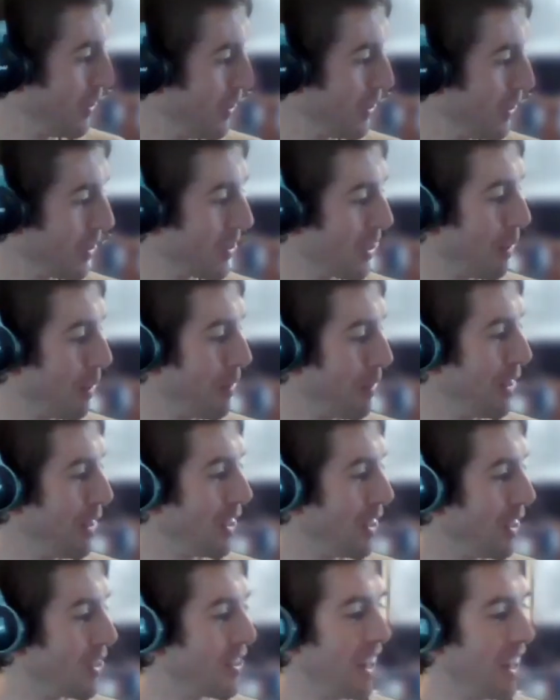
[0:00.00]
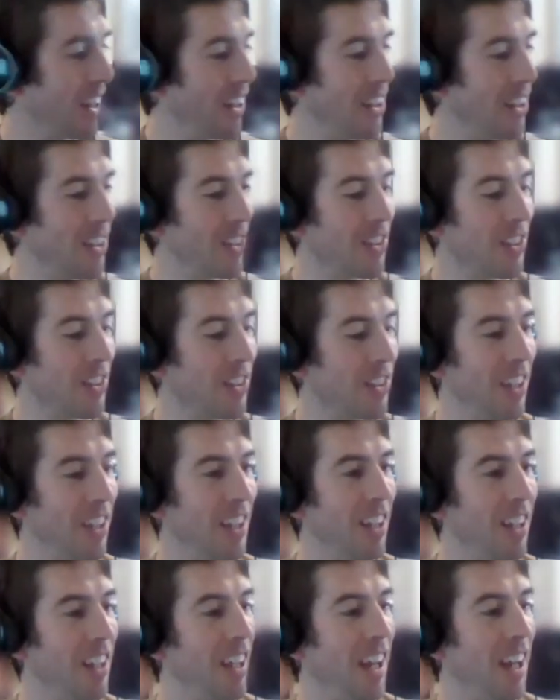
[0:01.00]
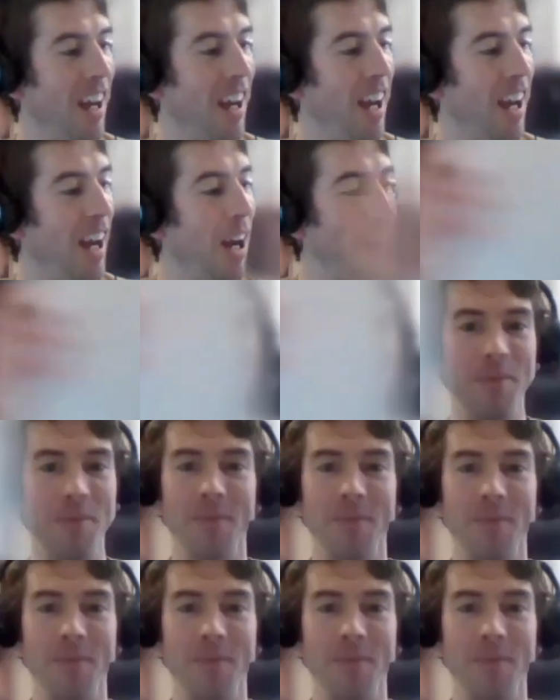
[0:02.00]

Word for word: some of these stickers. Um,